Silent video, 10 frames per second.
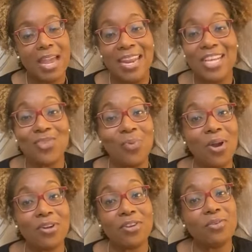And it's
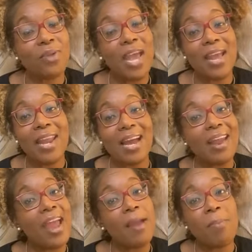work to do that,
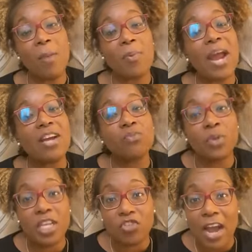not to hate people that has
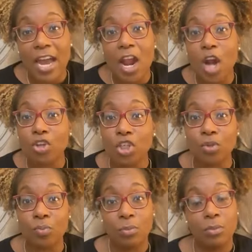really tried to
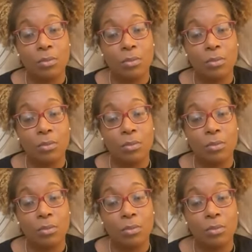hurt you.